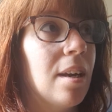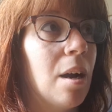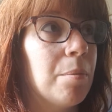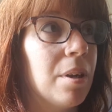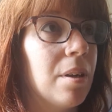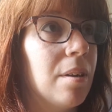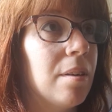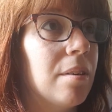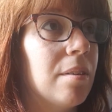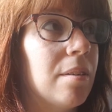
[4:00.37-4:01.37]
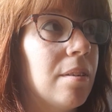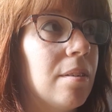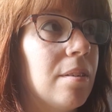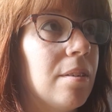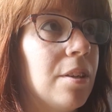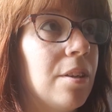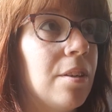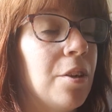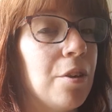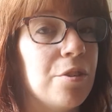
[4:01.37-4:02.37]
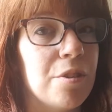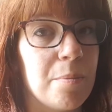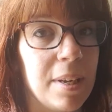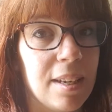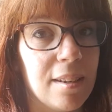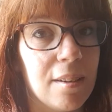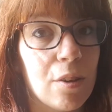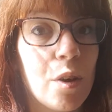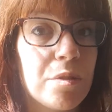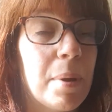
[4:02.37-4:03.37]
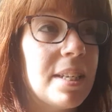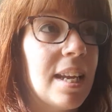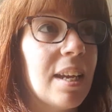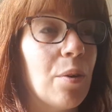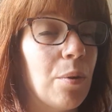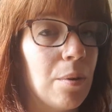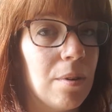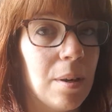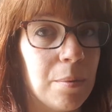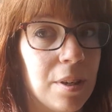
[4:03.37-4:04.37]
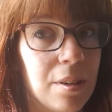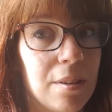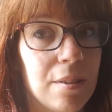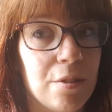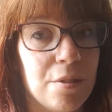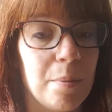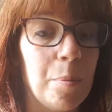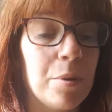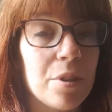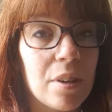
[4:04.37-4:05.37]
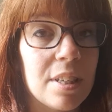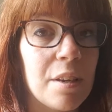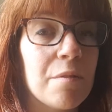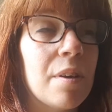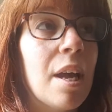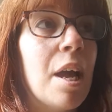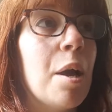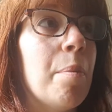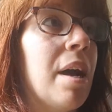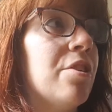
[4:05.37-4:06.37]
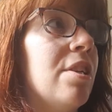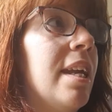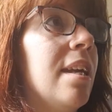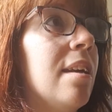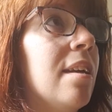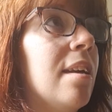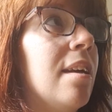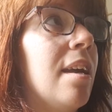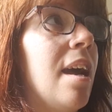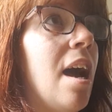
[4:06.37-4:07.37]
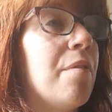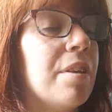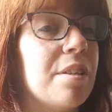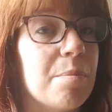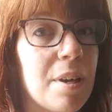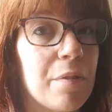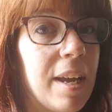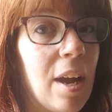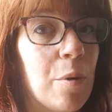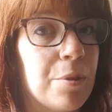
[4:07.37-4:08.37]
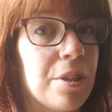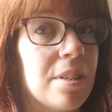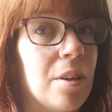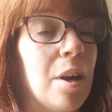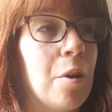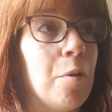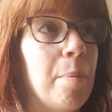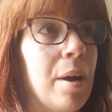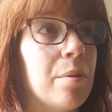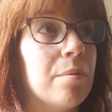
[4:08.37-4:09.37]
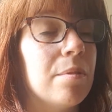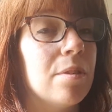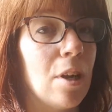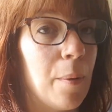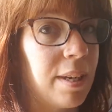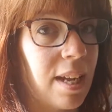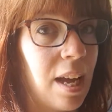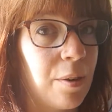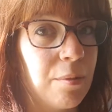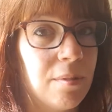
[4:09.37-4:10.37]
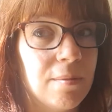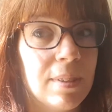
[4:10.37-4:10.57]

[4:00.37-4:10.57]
I'm going to do something cosmetic, or I'm going to do something productive, but actually having some self-care options that are about slowing down,